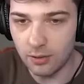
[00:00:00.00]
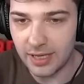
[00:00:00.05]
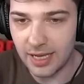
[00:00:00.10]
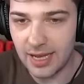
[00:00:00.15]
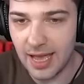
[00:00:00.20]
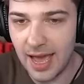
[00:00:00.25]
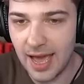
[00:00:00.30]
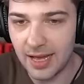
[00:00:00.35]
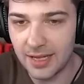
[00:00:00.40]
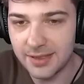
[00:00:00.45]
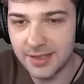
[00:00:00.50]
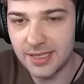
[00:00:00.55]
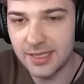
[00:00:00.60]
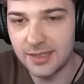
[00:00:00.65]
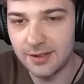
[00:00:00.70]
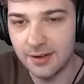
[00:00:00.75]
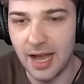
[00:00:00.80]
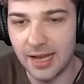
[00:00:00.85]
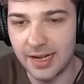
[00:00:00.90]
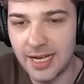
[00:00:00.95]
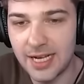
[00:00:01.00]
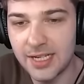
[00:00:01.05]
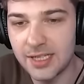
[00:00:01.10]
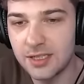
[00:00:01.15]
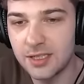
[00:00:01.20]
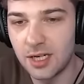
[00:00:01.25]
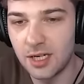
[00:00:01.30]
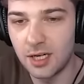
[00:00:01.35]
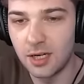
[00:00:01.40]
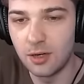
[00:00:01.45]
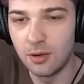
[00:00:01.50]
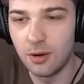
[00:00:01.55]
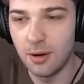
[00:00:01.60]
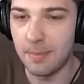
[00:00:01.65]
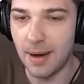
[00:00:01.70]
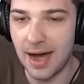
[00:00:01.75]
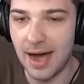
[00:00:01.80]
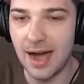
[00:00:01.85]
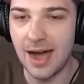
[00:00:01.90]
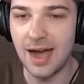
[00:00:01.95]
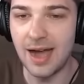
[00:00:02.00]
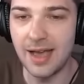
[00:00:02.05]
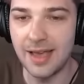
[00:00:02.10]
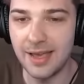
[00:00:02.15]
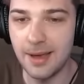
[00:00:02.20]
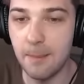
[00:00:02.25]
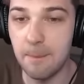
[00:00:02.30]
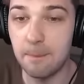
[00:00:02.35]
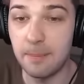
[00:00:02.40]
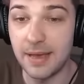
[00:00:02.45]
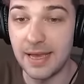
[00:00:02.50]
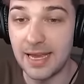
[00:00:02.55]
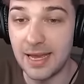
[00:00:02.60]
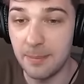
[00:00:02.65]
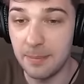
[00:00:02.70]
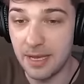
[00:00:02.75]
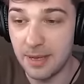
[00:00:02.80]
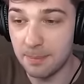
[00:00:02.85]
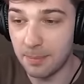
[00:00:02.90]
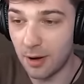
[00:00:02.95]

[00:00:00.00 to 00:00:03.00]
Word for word: Okay, Allie, I gotta go. Bye, Baby